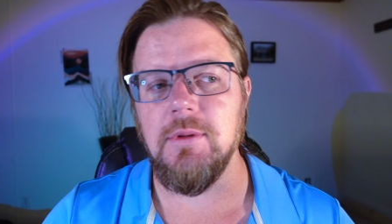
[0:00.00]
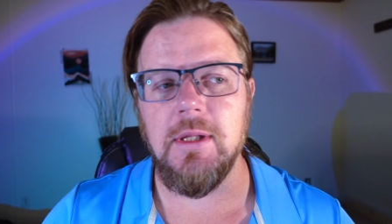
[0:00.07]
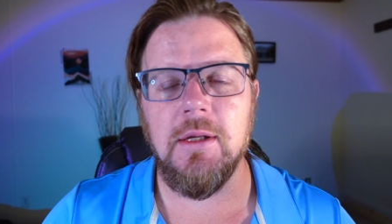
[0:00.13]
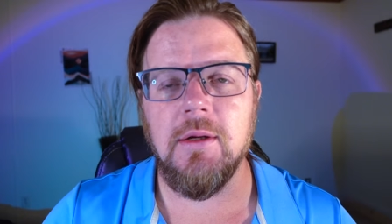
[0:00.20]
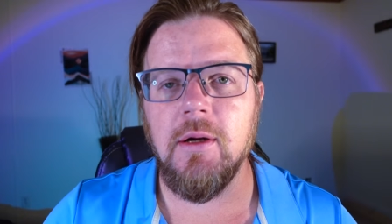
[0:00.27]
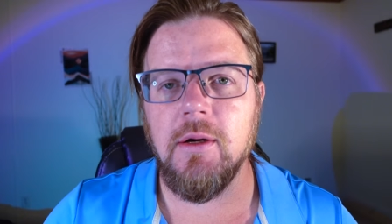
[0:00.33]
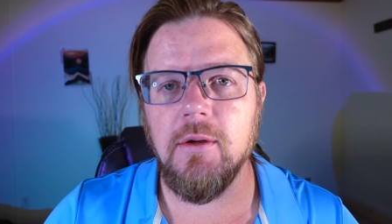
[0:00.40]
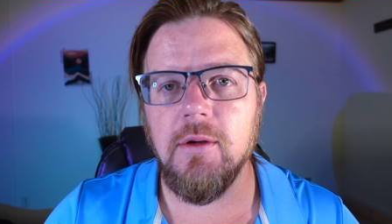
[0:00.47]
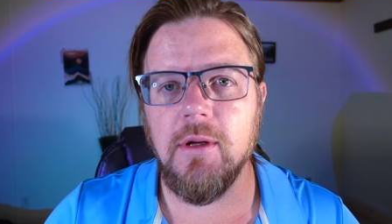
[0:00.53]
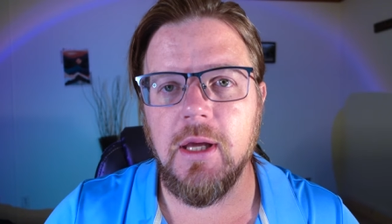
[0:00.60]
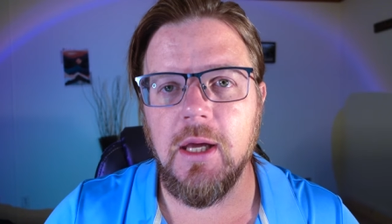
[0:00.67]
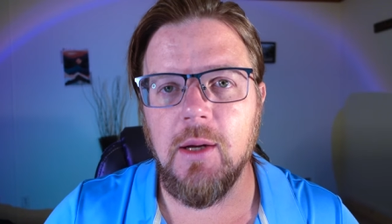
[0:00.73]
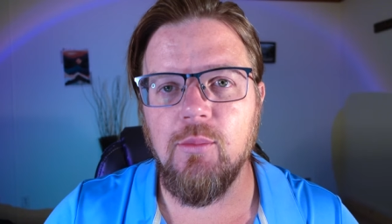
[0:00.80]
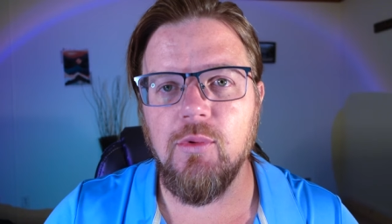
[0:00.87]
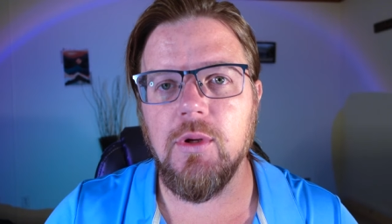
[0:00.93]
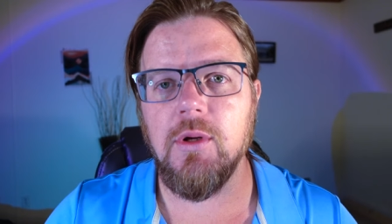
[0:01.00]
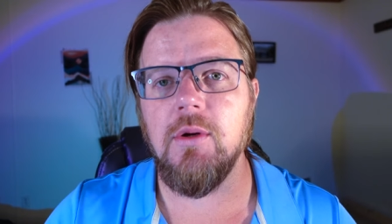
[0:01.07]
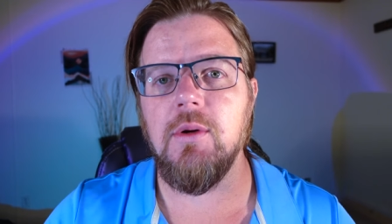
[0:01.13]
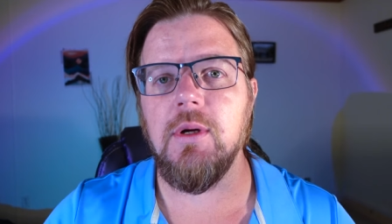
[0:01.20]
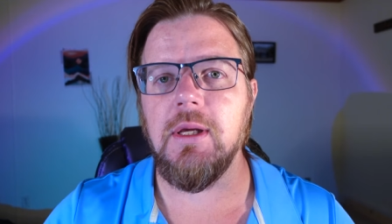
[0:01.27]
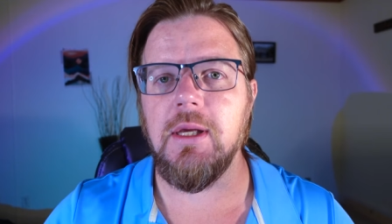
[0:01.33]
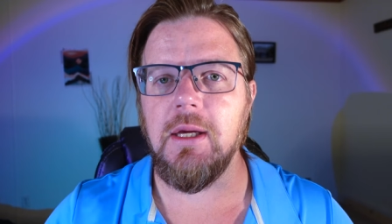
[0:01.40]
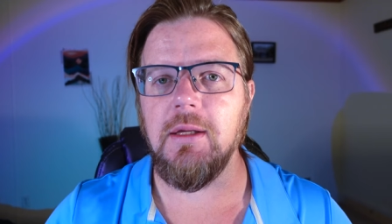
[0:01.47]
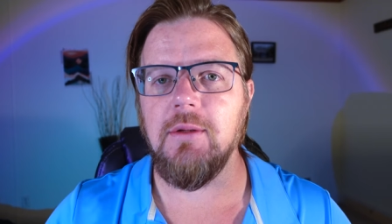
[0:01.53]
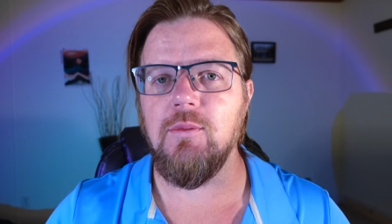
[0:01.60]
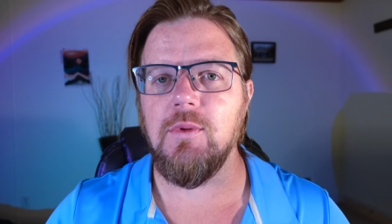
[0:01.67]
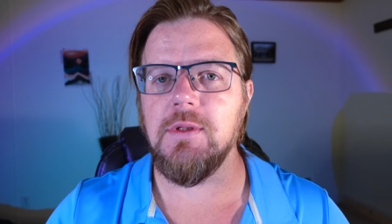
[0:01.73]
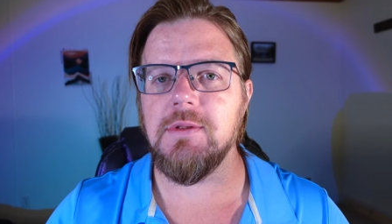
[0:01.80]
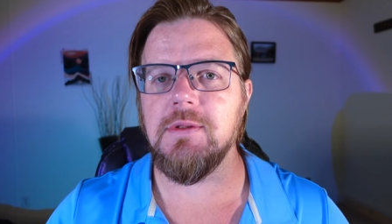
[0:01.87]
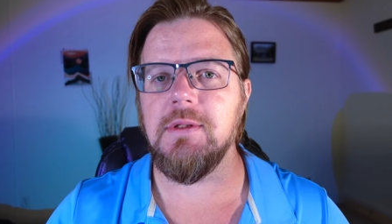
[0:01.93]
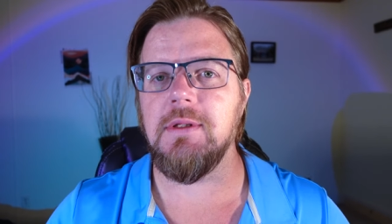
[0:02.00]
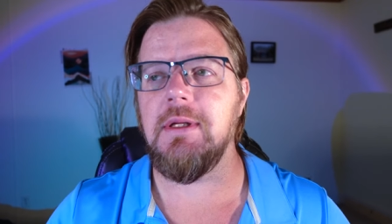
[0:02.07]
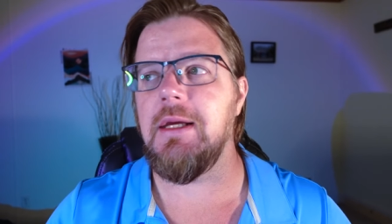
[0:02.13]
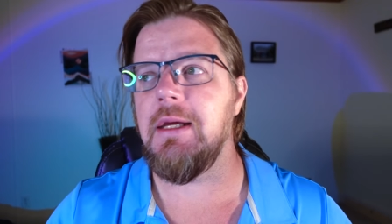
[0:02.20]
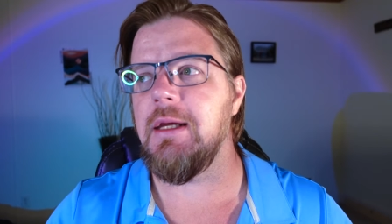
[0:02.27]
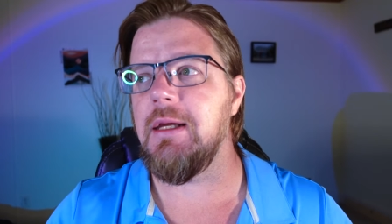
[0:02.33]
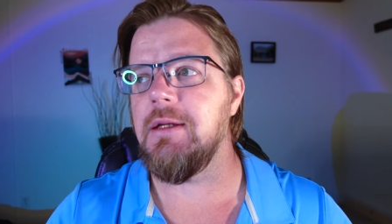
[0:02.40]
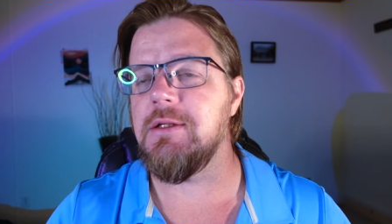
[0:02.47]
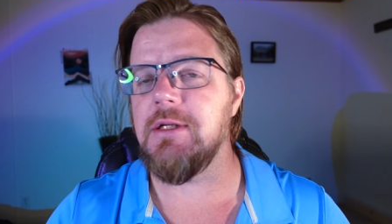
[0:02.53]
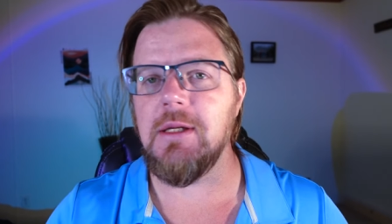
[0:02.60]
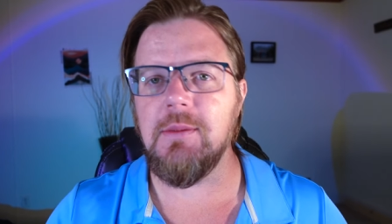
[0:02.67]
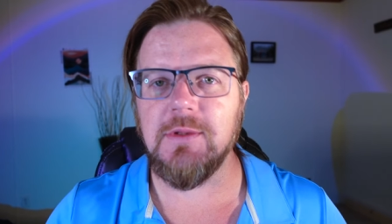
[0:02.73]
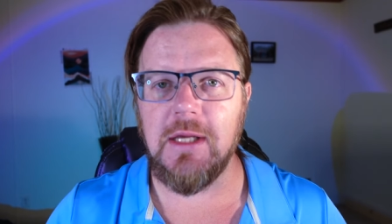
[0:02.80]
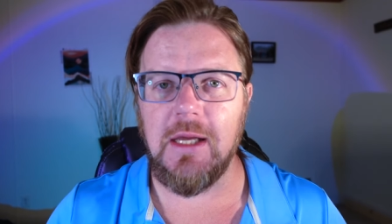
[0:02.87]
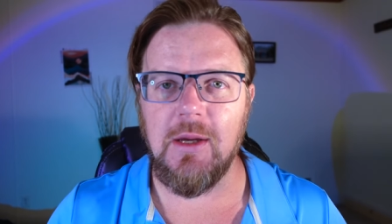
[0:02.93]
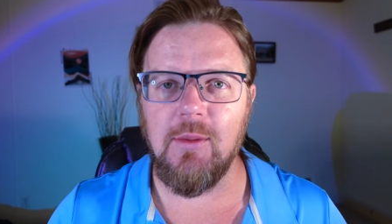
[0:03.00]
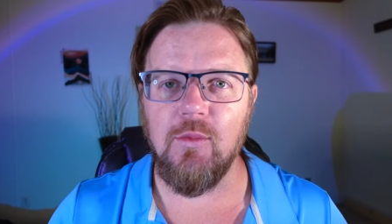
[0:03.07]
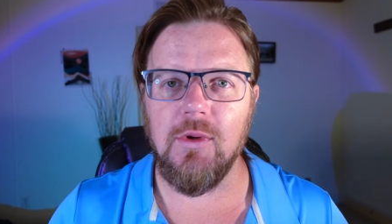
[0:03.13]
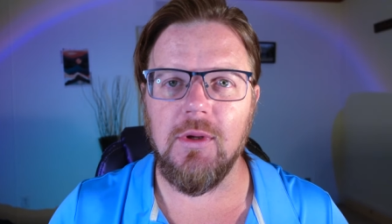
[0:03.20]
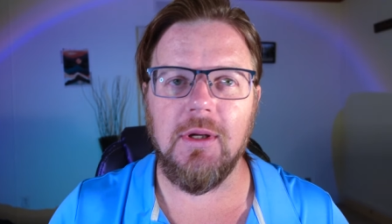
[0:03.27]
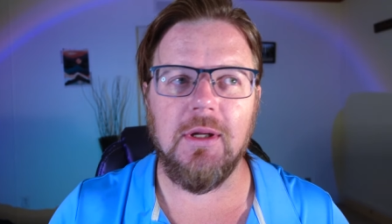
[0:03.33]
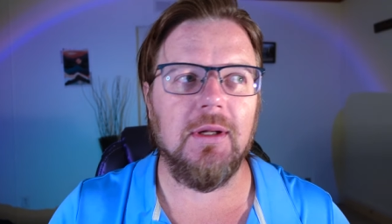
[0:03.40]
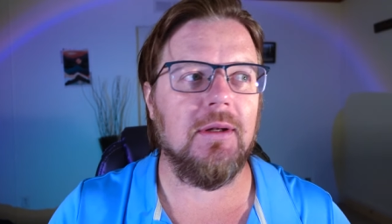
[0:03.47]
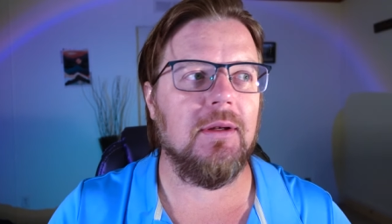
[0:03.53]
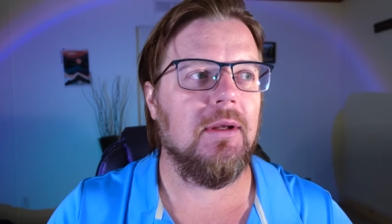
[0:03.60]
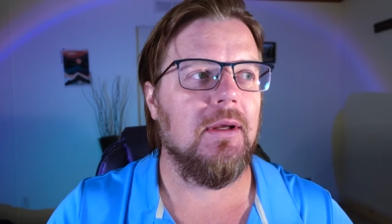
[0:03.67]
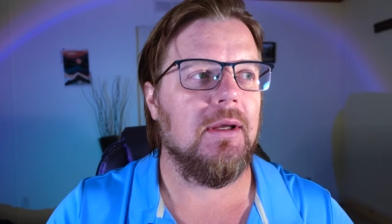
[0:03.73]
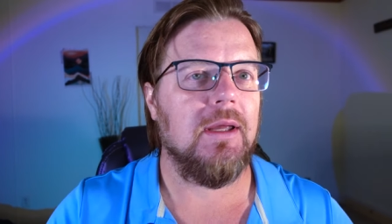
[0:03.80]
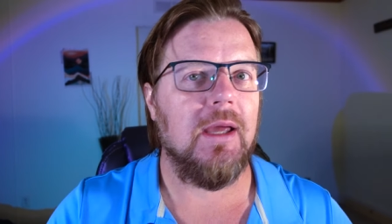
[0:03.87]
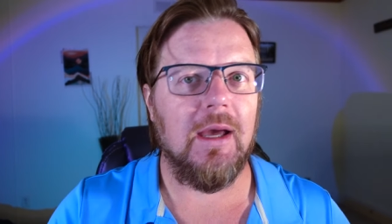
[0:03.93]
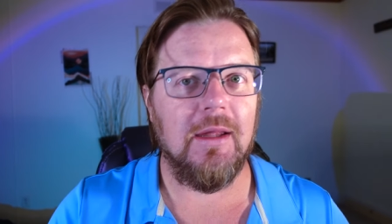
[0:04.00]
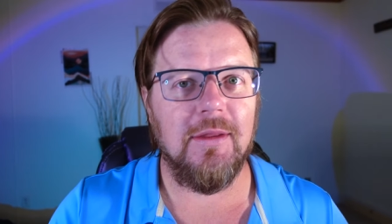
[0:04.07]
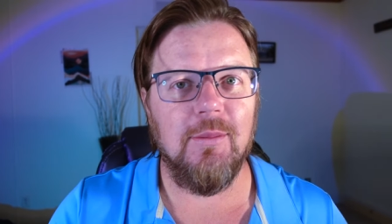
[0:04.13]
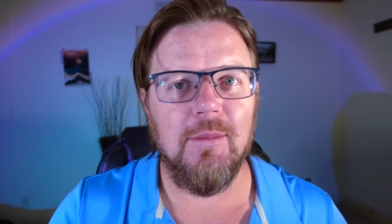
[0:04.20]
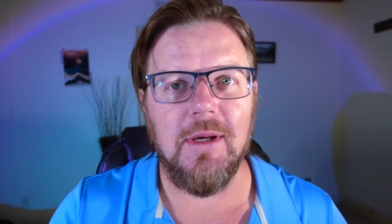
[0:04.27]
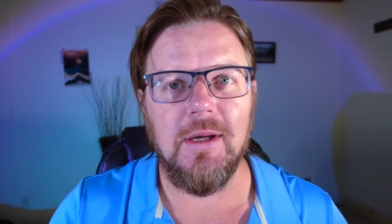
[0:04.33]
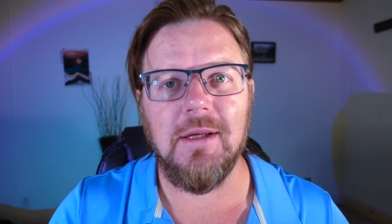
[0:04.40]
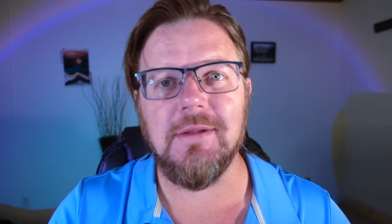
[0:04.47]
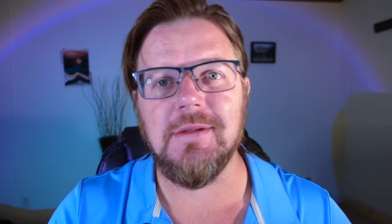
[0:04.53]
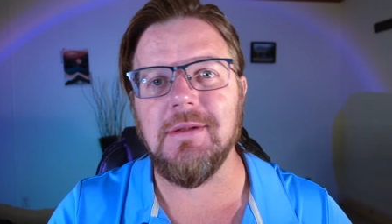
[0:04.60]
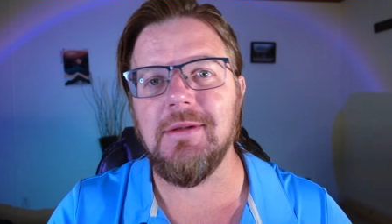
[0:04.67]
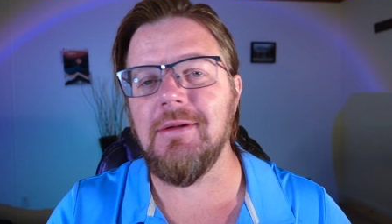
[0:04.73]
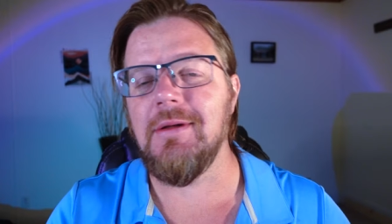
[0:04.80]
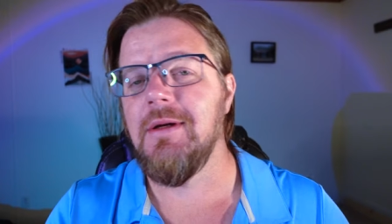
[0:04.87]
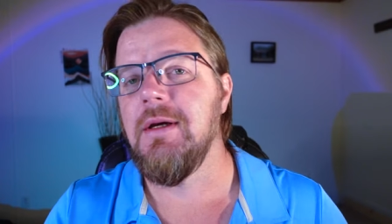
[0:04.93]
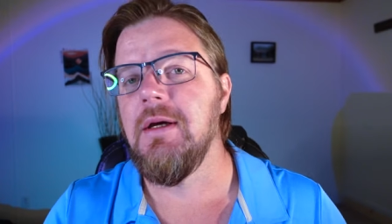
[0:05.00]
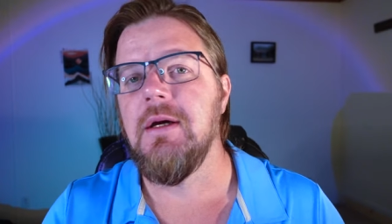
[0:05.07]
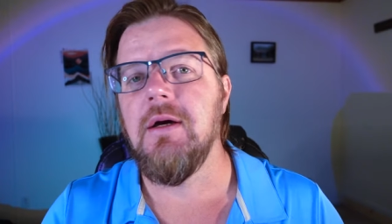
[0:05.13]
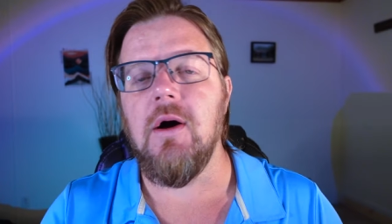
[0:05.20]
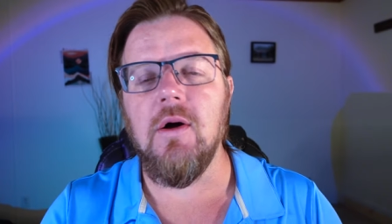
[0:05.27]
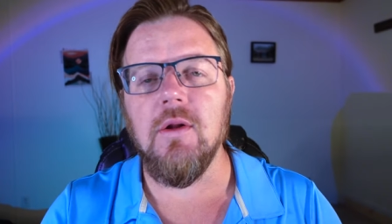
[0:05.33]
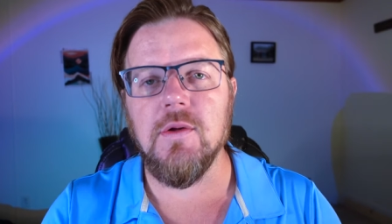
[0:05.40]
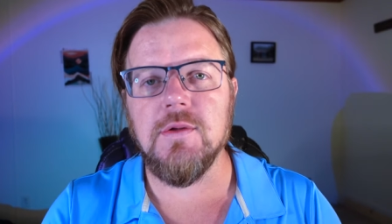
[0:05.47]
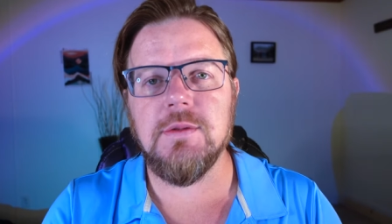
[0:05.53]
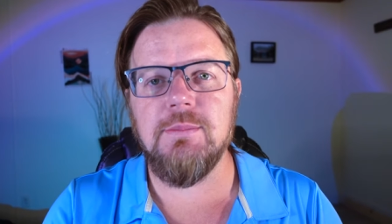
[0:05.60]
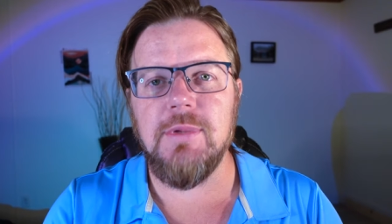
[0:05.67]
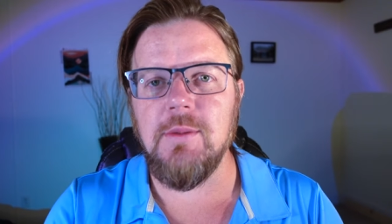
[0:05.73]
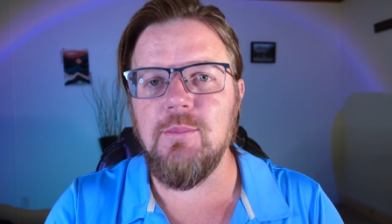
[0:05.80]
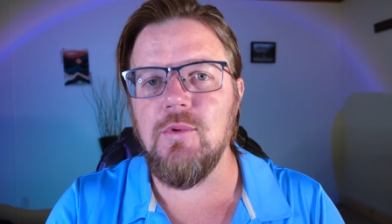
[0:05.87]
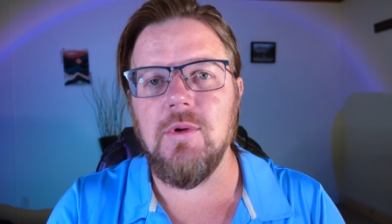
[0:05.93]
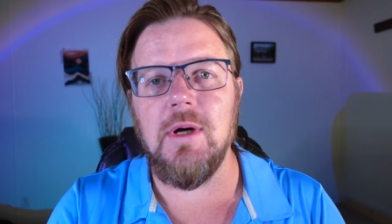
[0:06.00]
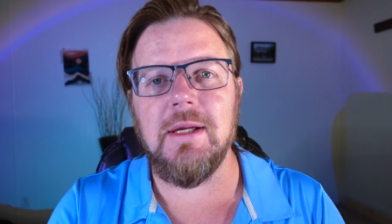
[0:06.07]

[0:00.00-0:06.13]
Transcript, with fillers: Leonardo DiCaprio and Kate Winslet and James Cameron and Kathy Bates and all those people.